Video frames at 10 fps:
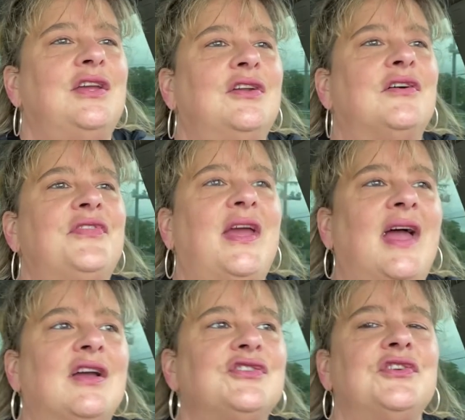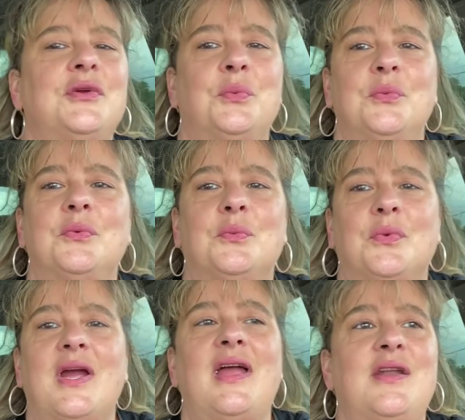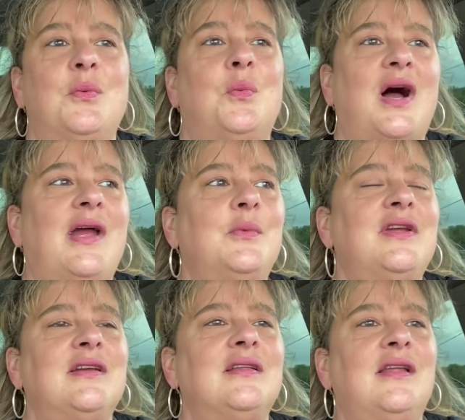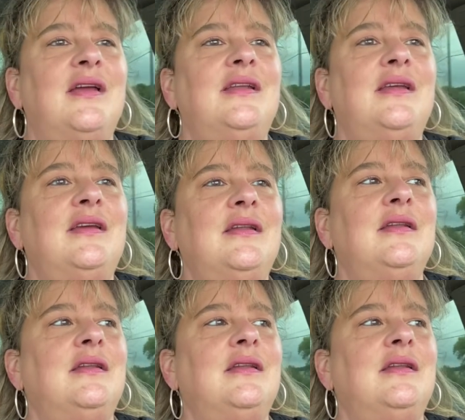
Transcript: you know, if they actually read why we declined it,